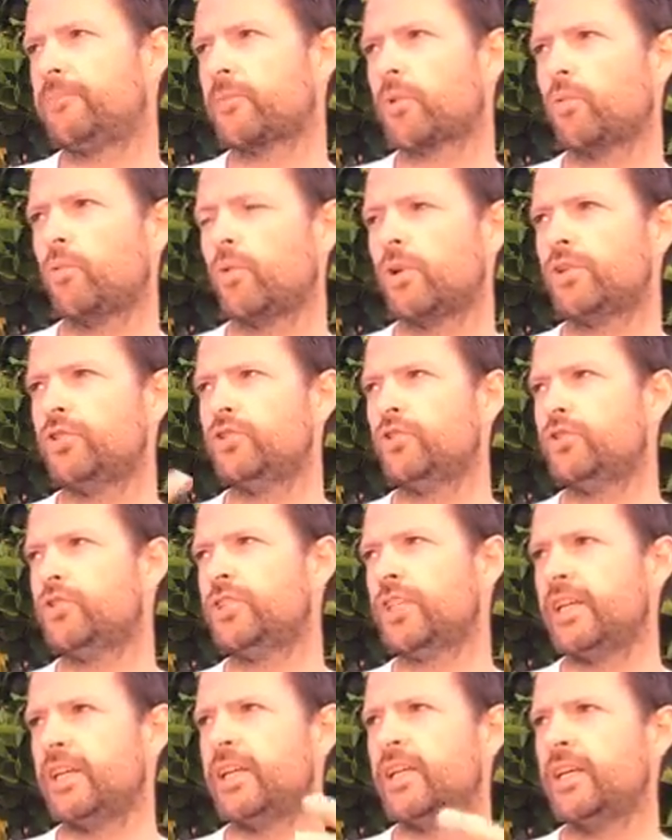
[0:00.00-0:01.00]
what you
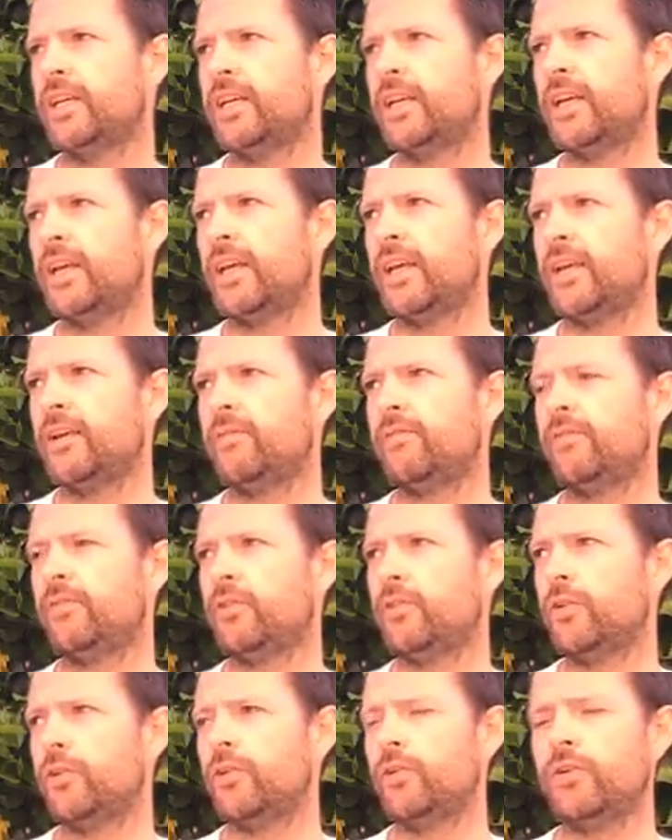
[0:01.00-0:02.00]
see, if
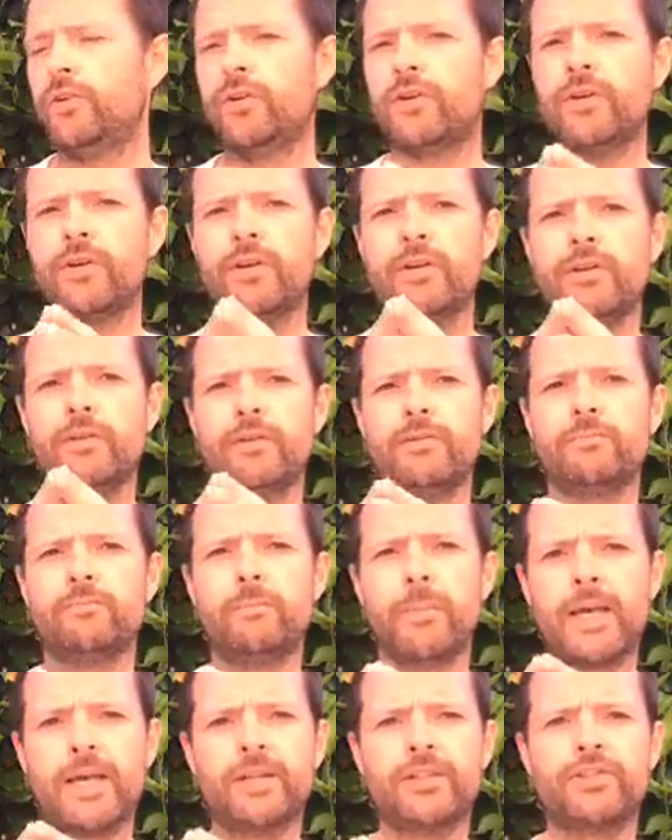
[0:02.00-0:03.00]
you
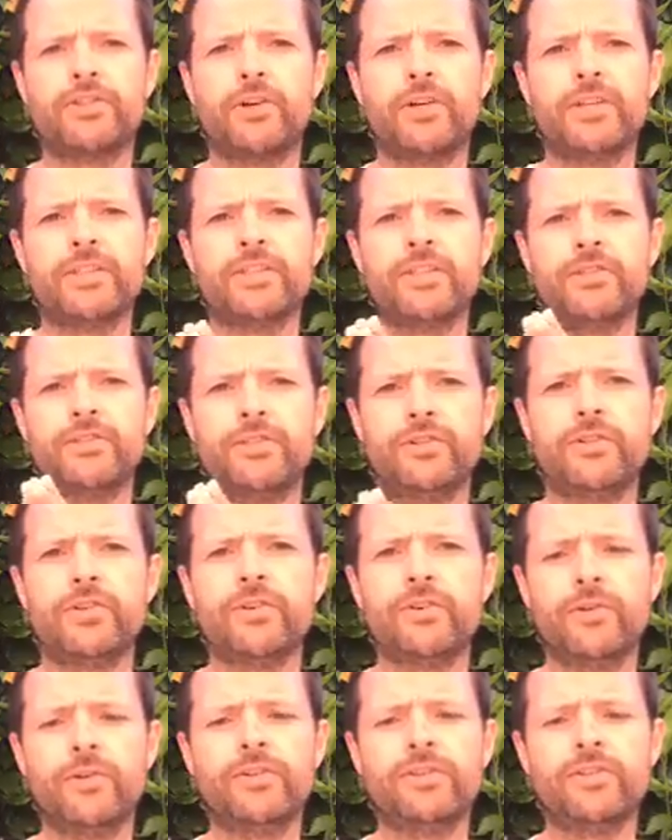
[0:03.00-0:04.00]
make a choice that you are
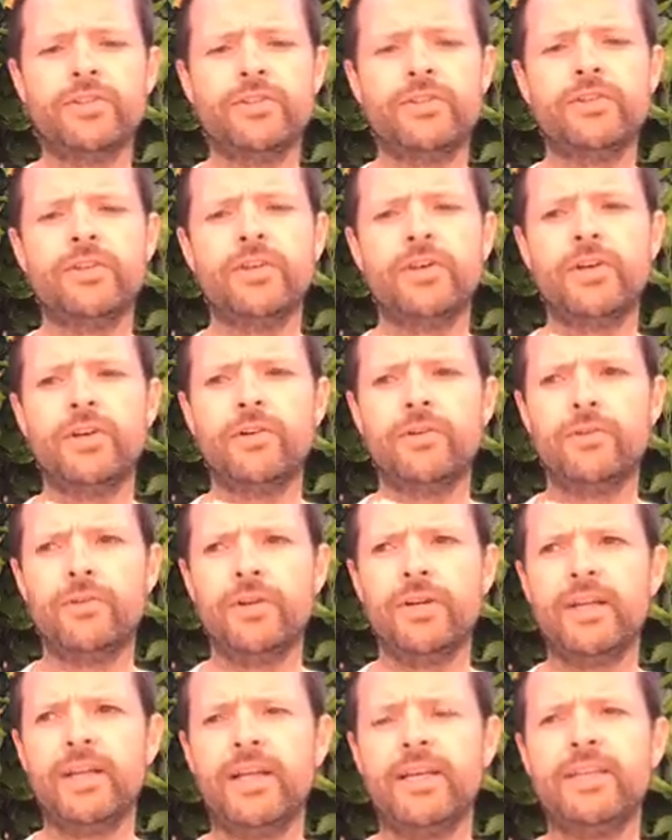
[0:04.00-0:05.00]
going to
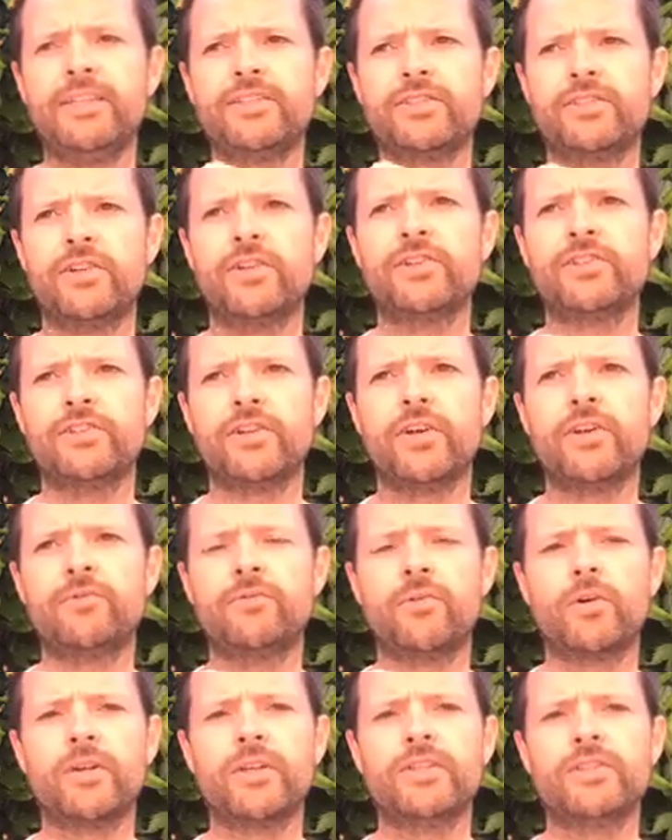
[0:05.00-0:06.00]
really search out
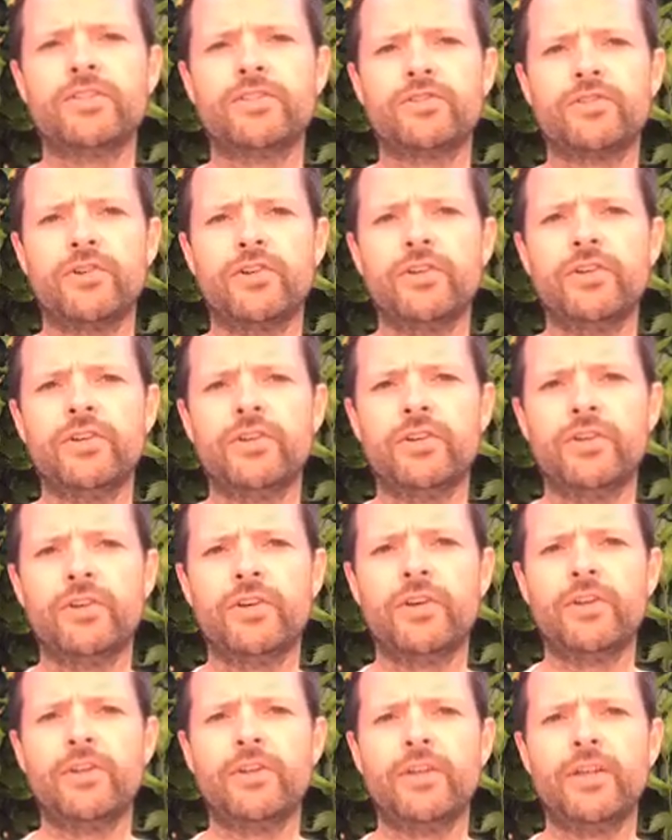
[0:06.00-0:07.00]
what is true,
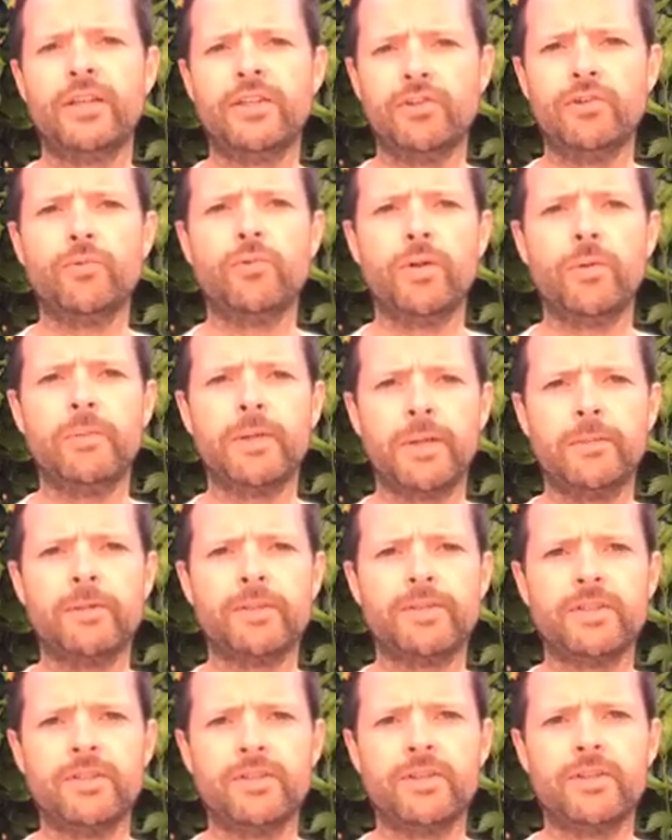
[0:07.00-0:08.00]
then you will be able
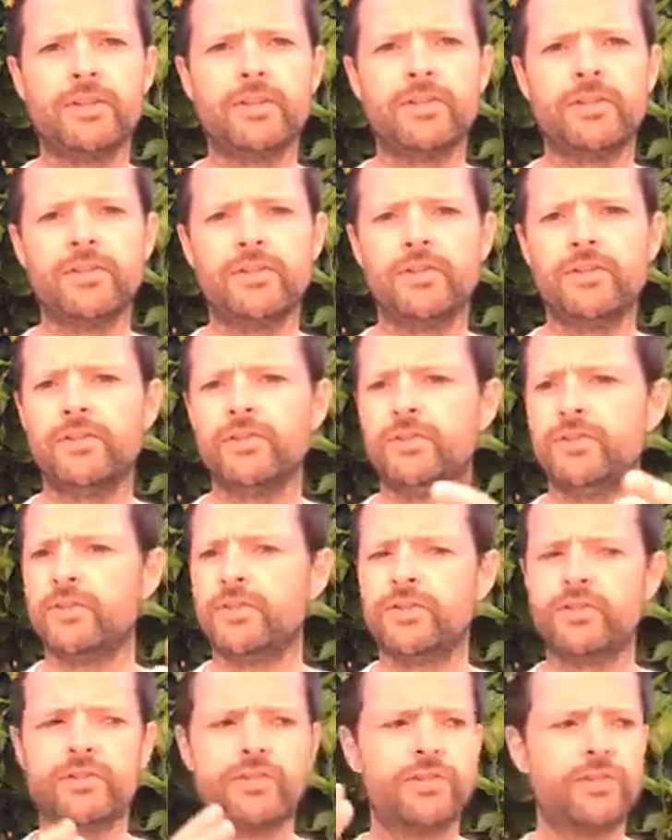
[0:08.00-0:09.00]
to do it. You
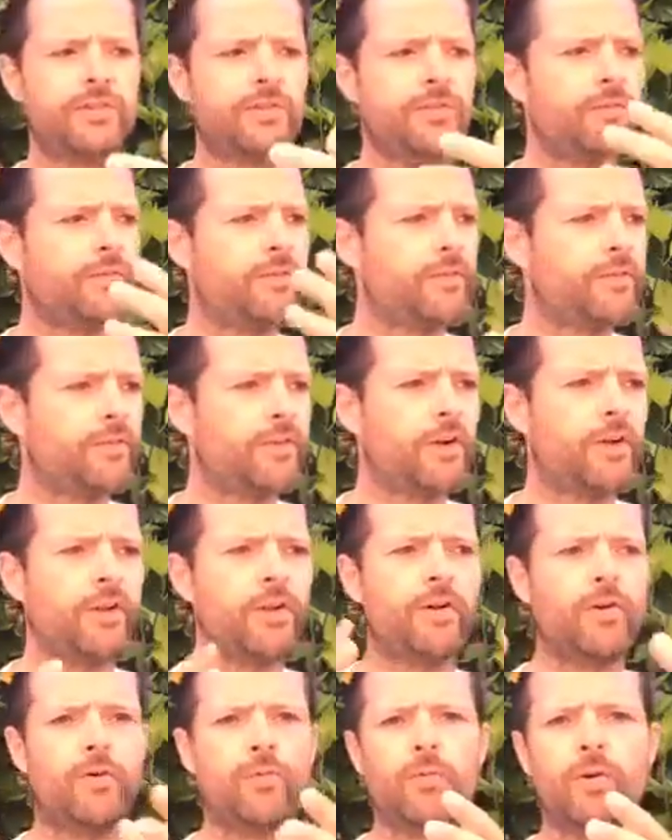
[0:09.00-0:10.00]
just
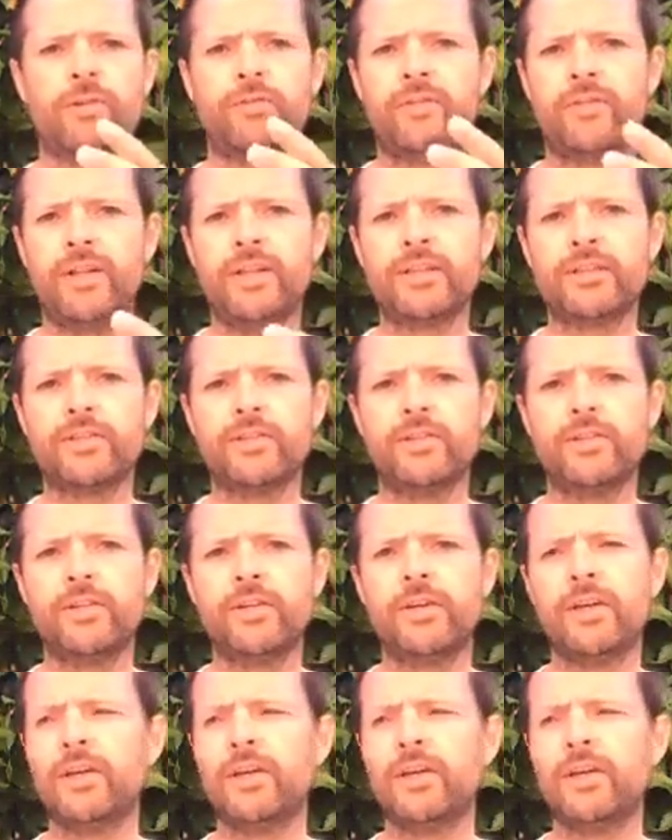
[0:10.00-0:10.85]
follow what feels good.